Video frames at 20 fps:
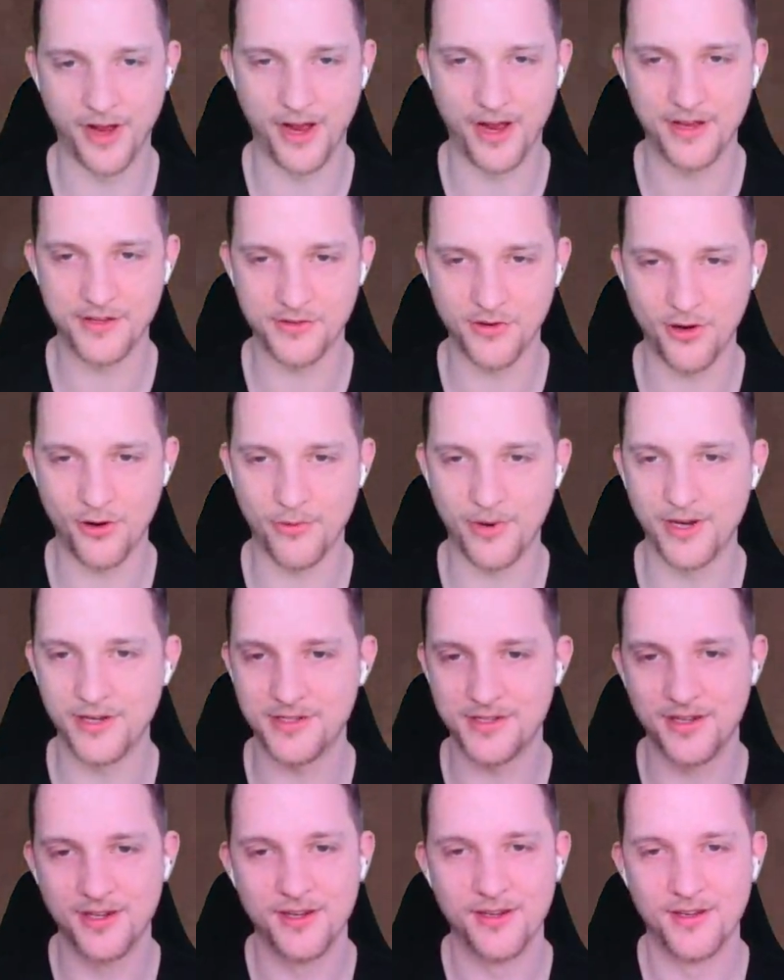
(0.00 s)
as
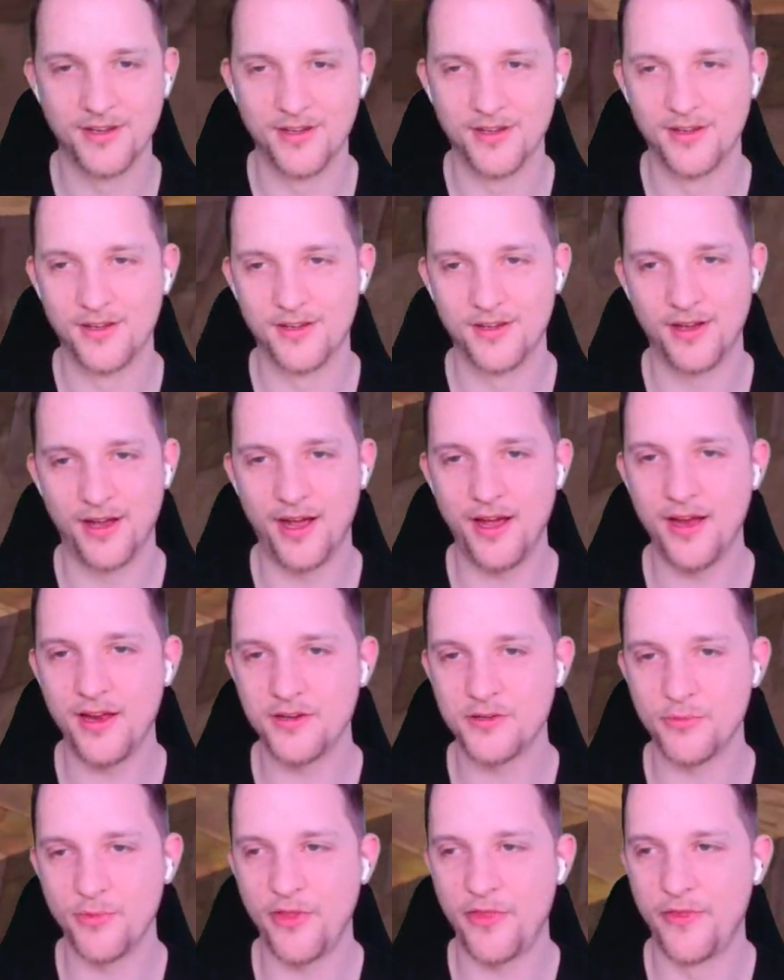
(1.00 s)
always.
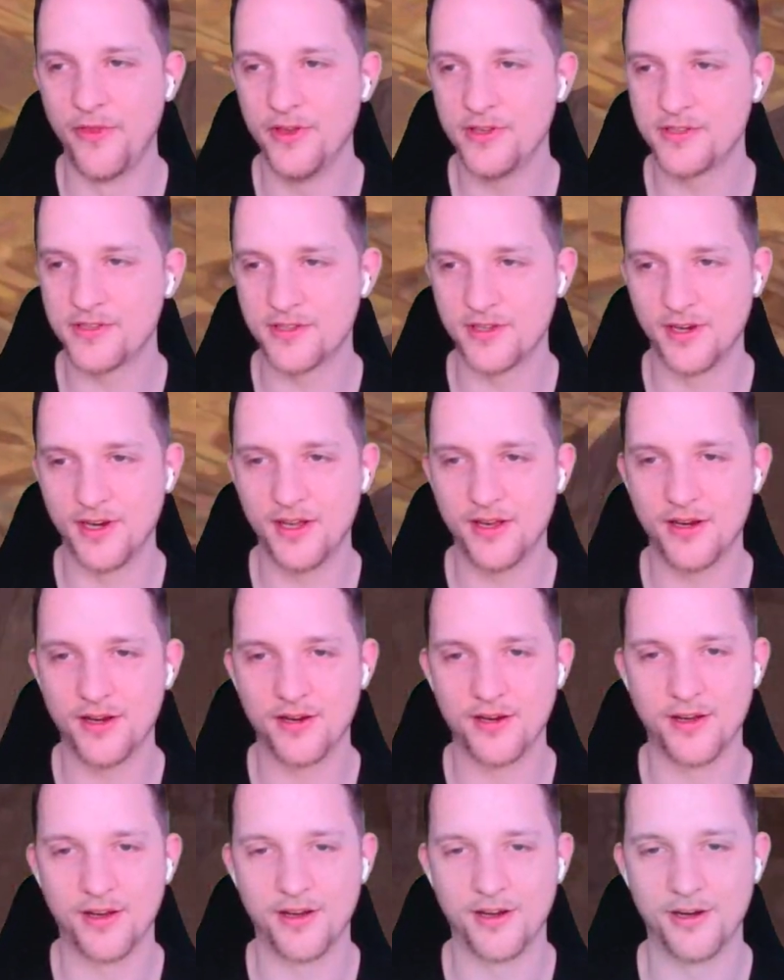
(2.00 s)
And with this
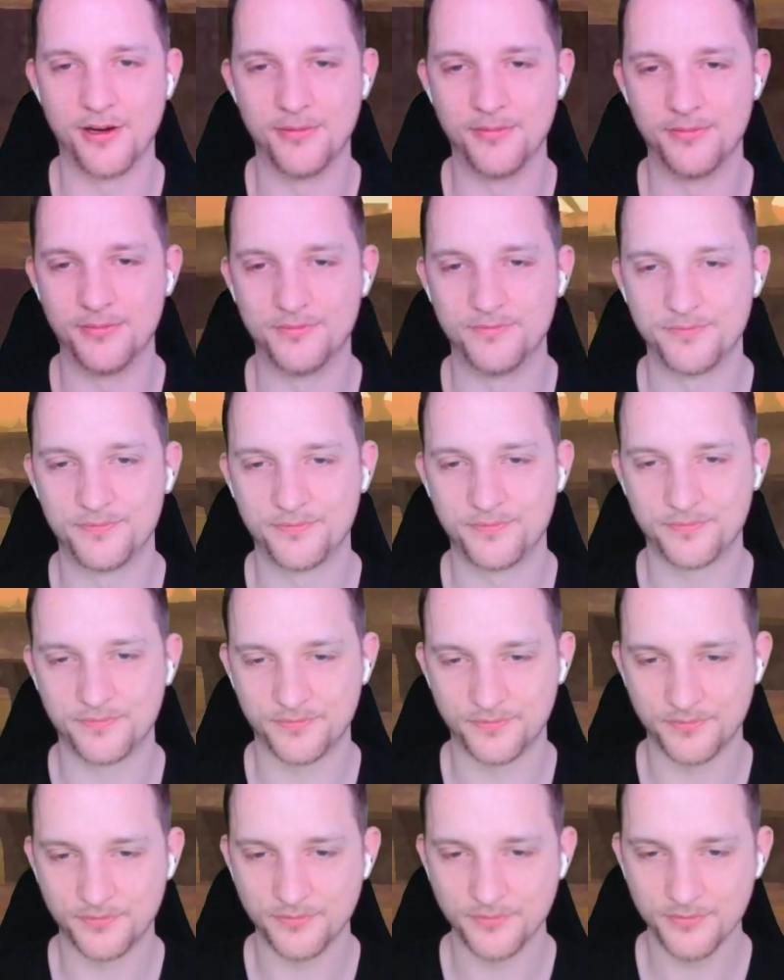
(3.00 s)
little um,
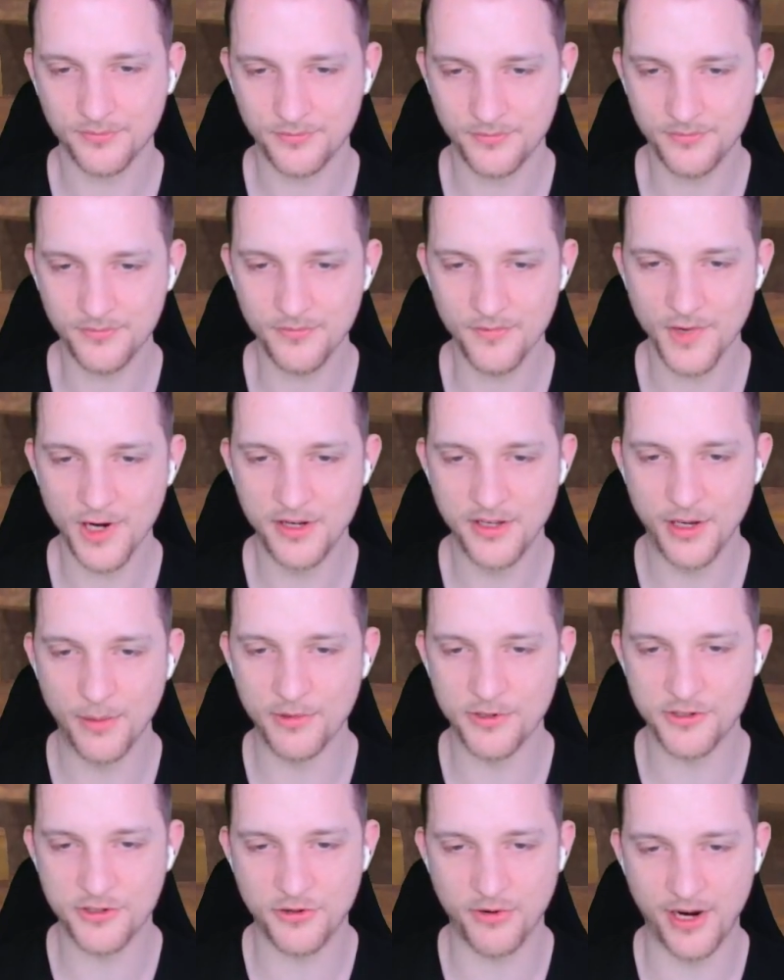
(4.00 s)

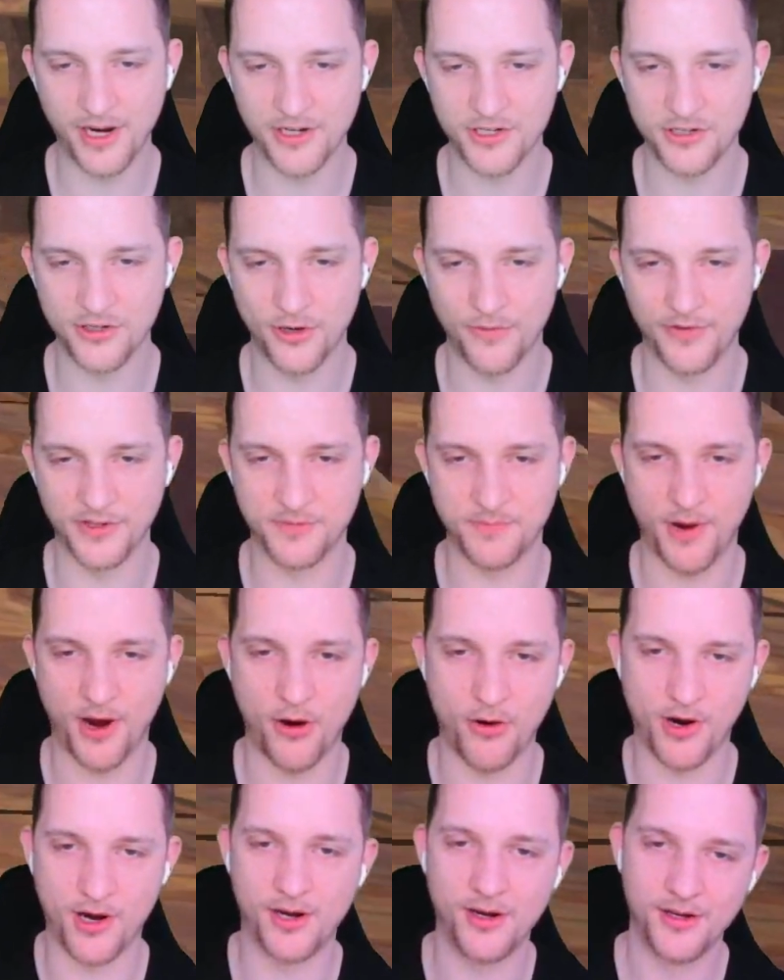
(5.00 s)
demonstration of its
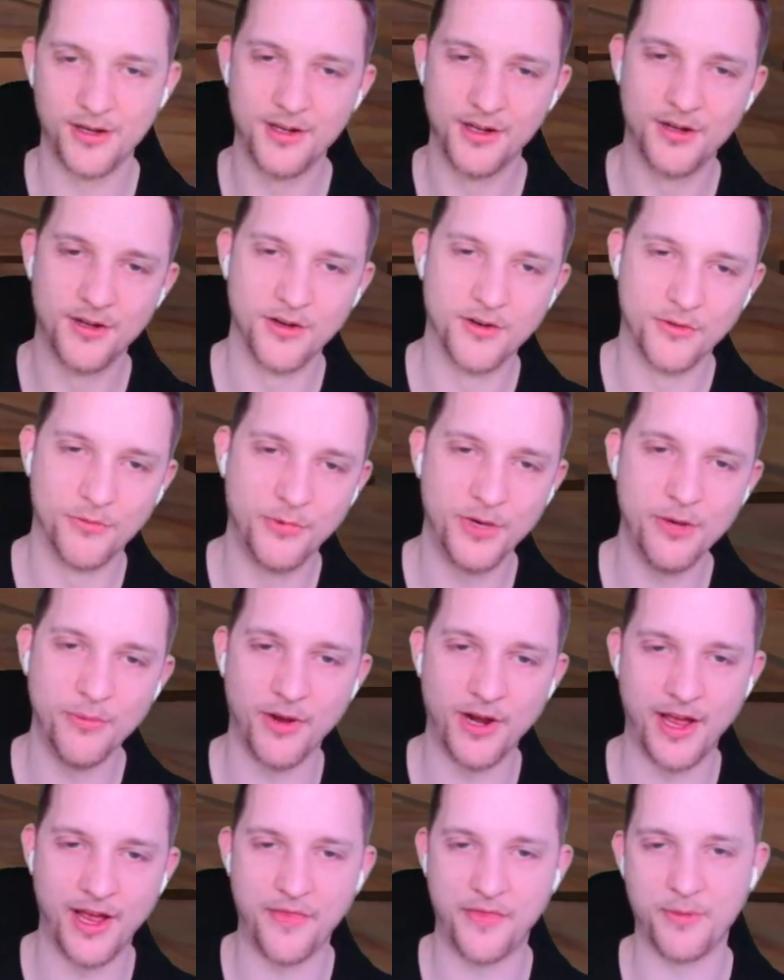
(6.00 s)
power, we
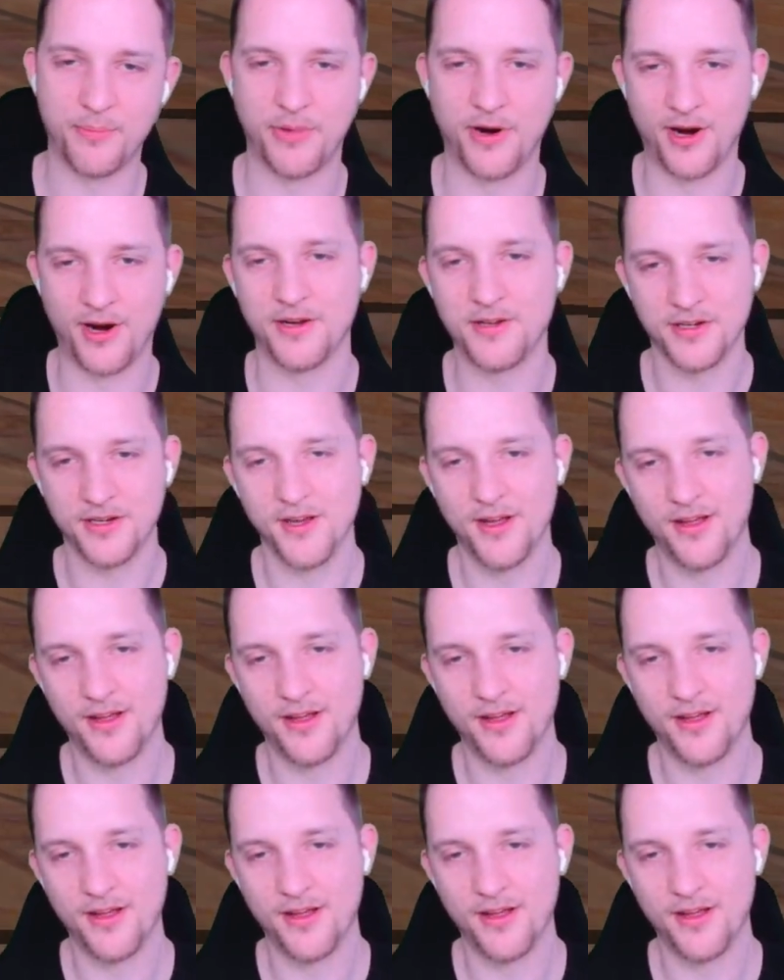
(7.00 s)
will end the part.